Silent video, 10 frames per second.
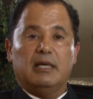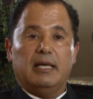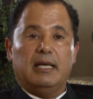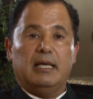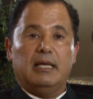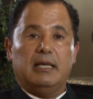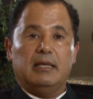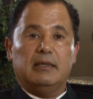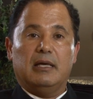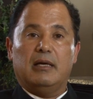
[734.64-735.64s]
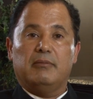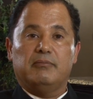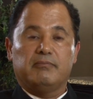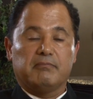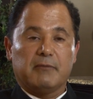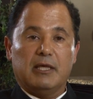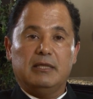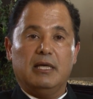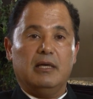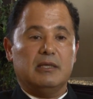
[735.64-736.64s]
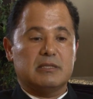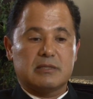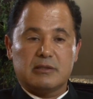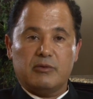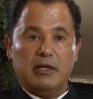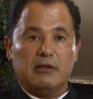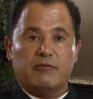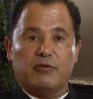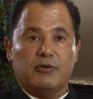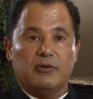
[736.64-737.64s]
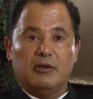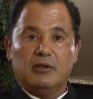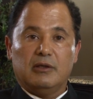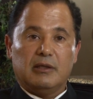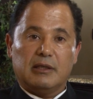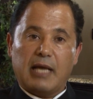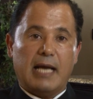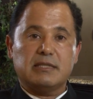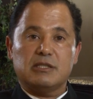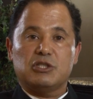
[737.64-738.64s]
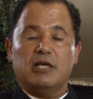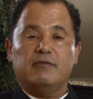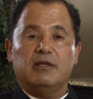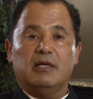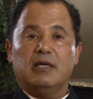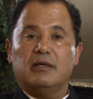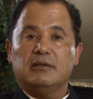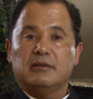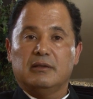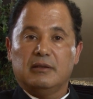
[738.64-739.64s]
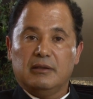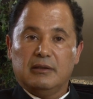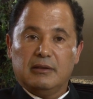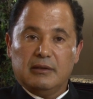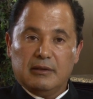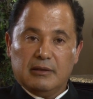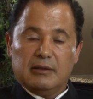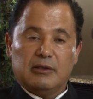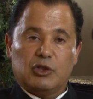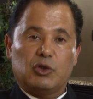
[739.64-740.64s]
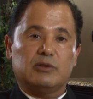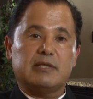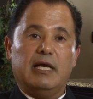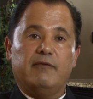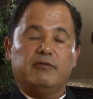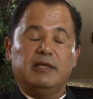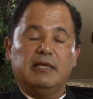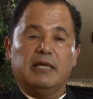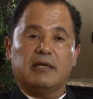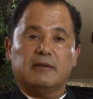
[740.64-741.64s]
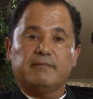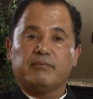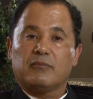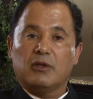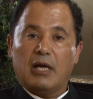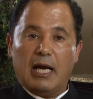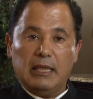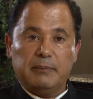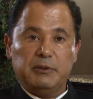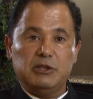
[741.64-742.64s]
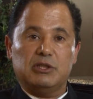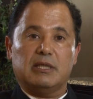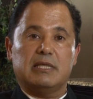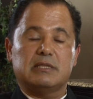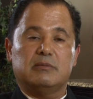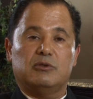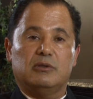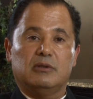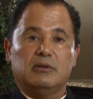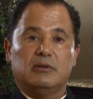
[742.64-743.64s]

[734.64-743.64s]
And yeah, it's great for guys that shave their hair, girls that have thin hair, alopecia customer,